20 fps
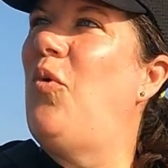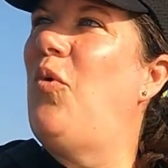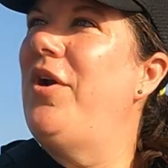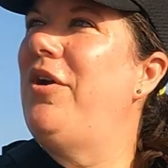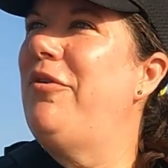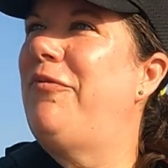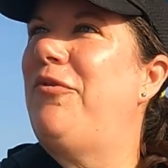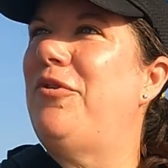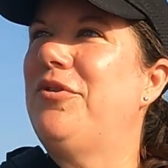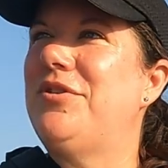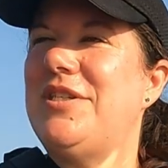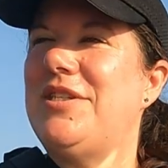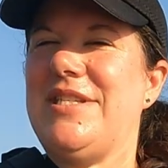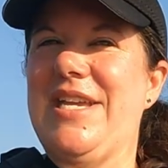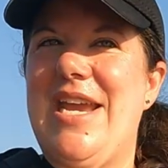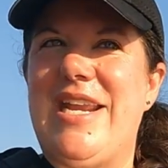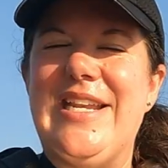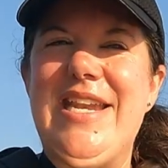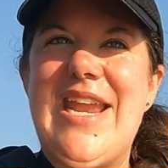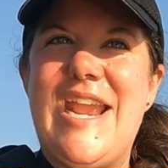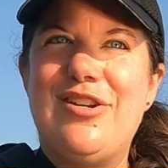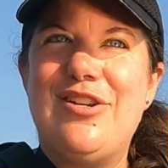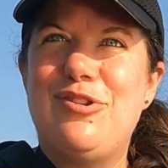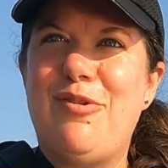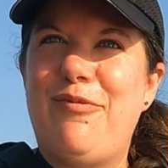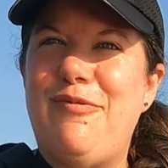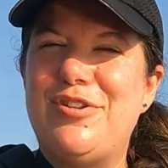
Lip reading: wonderful to take nature